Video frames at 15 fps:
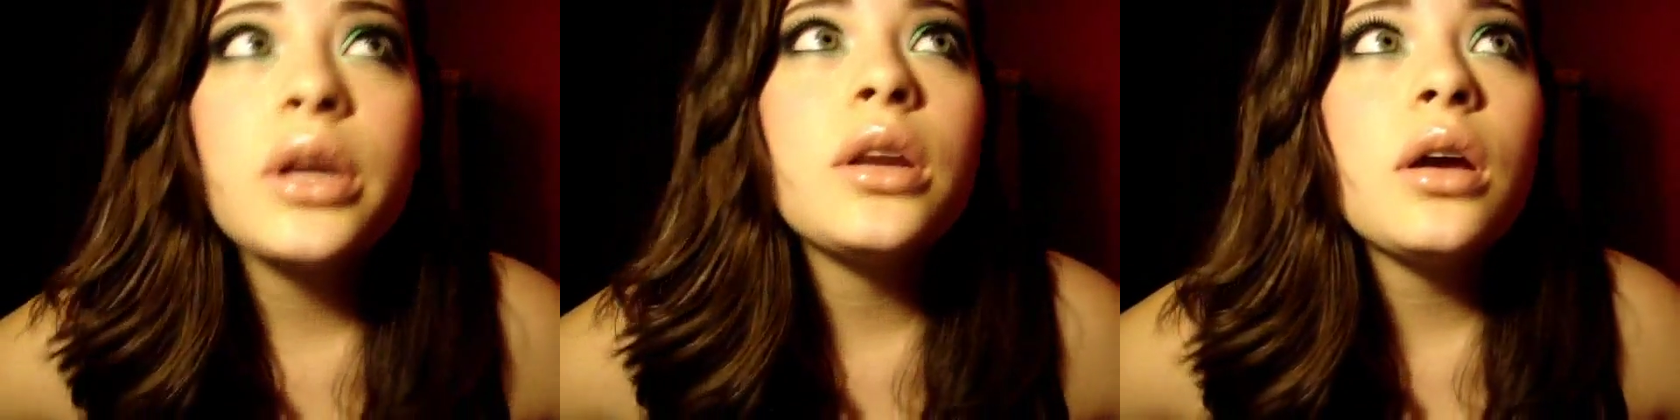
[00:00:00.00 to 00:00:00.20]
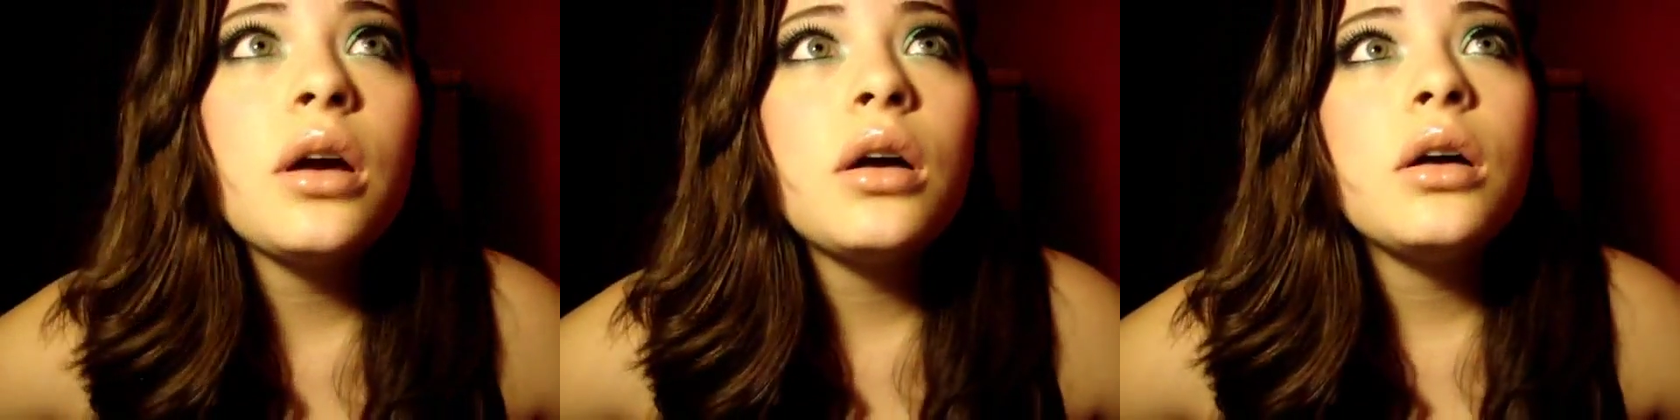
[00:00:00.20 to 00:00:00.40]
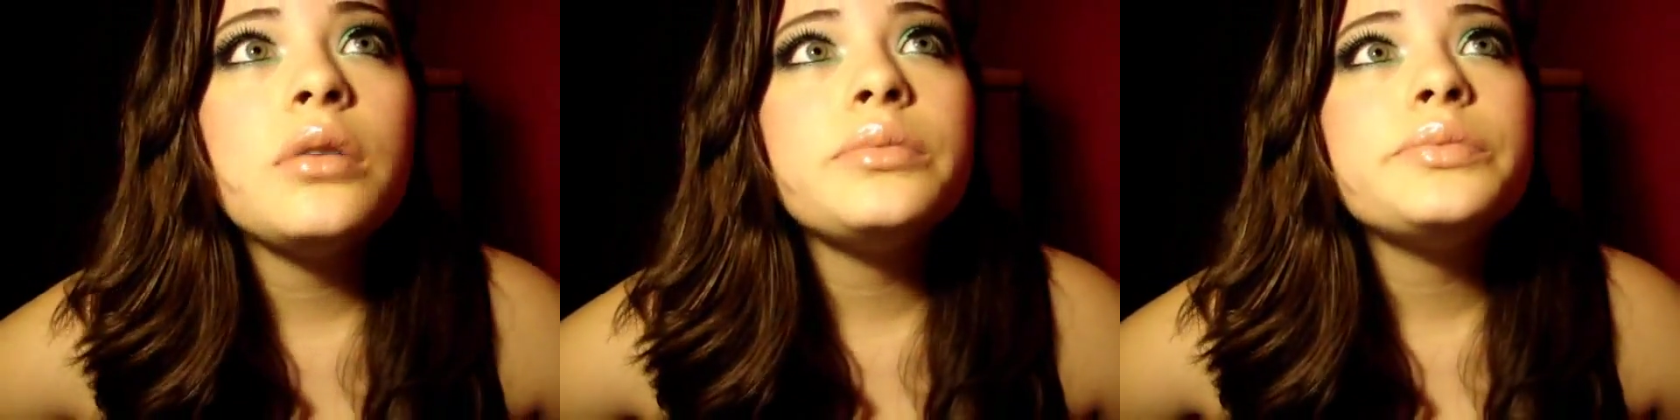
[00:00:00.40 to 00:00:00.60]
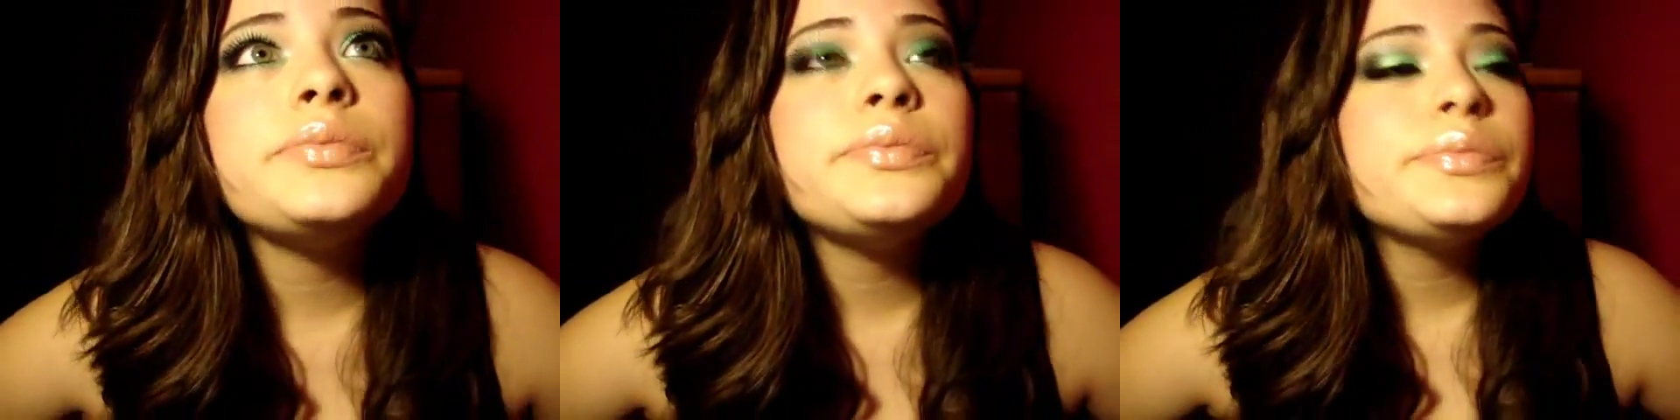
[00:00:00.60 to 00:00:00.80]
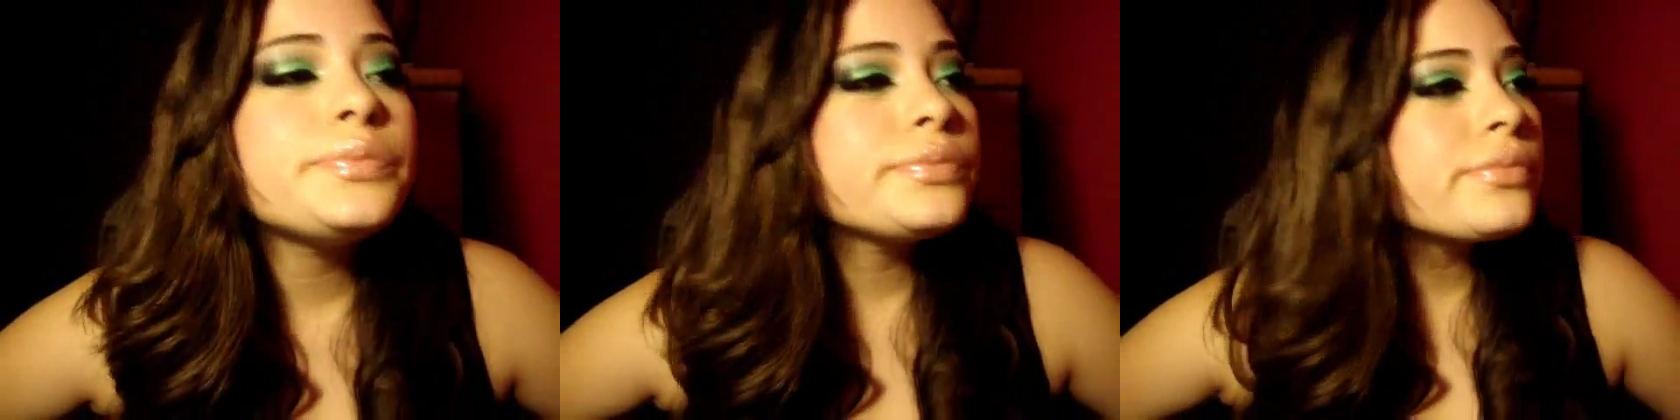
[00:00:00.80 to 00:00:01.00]
and, um,
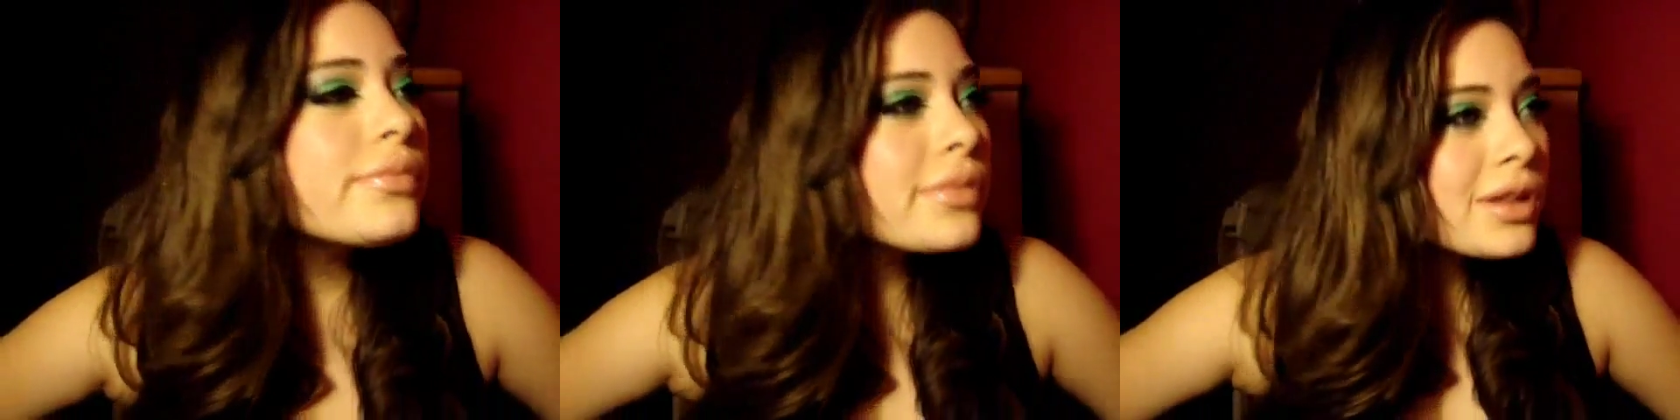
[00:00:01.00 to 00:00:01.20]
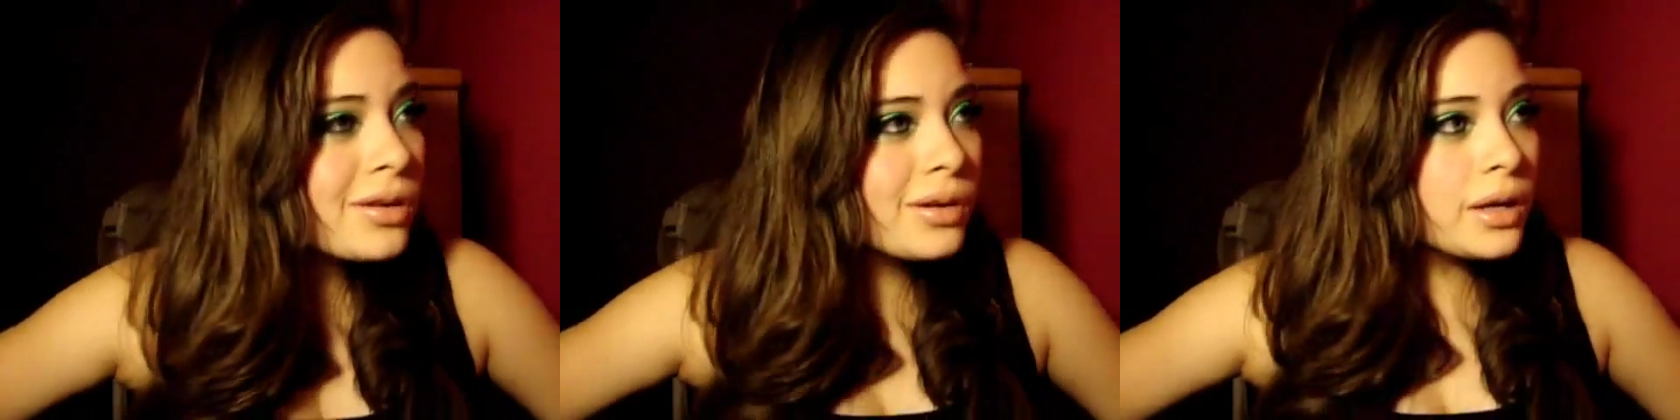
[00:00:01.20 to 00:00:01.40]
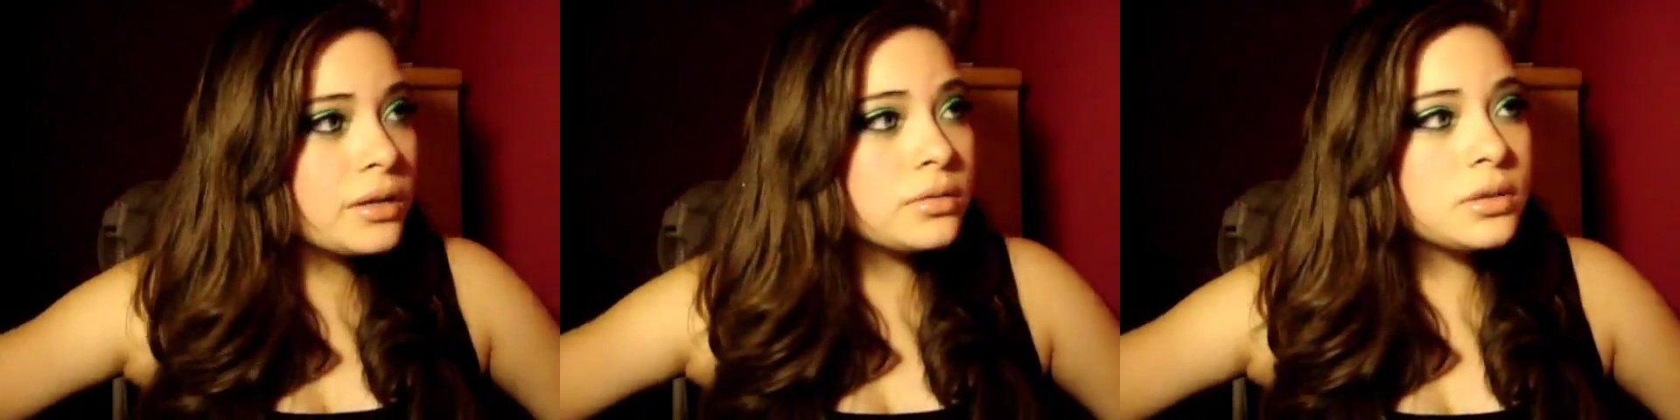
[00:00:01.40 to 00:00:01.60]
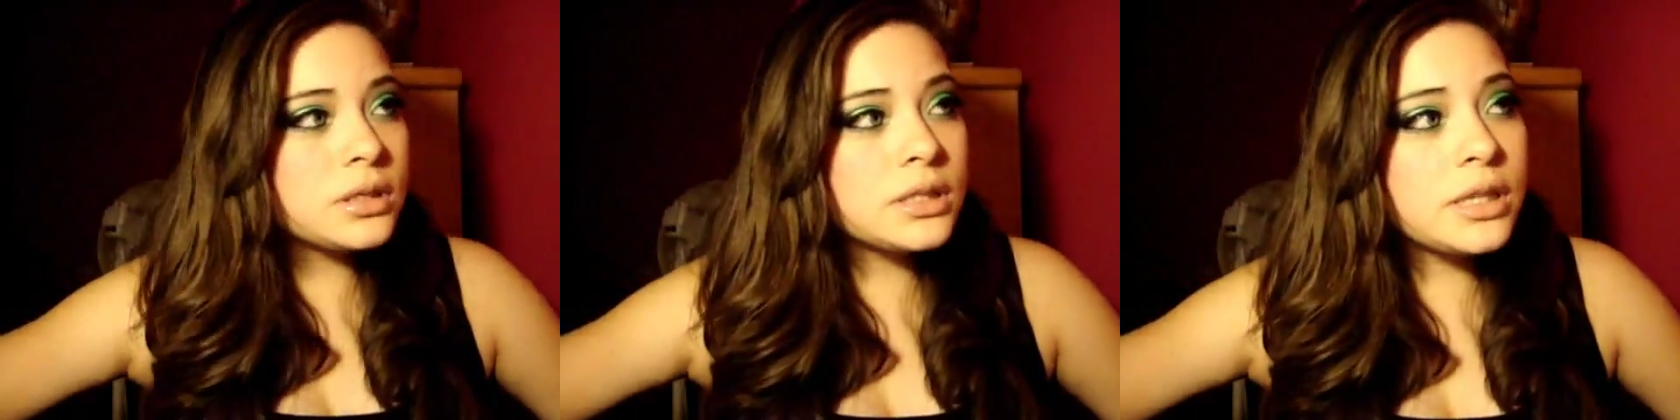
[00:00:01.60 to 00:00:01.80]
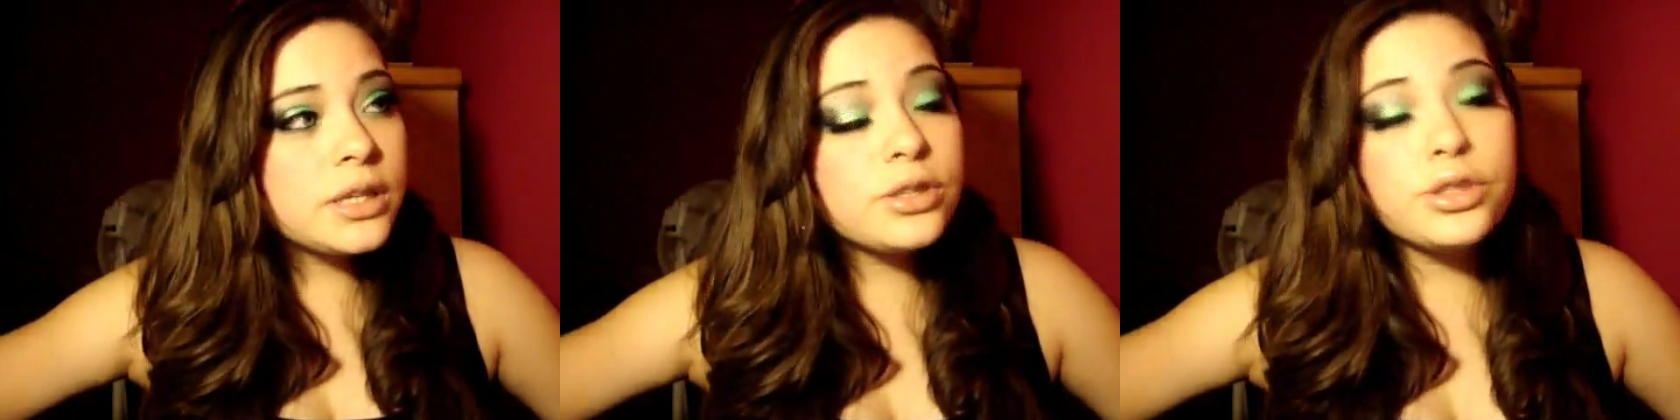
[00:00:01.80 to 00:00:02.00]
well, I
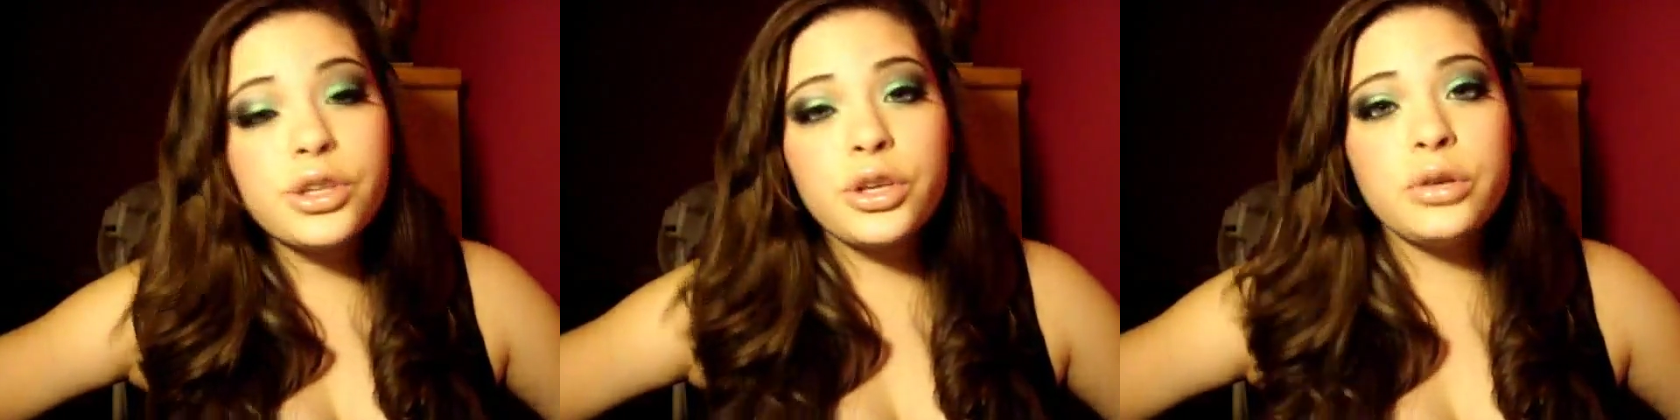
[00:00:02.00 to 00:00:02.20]
wouldn't say it's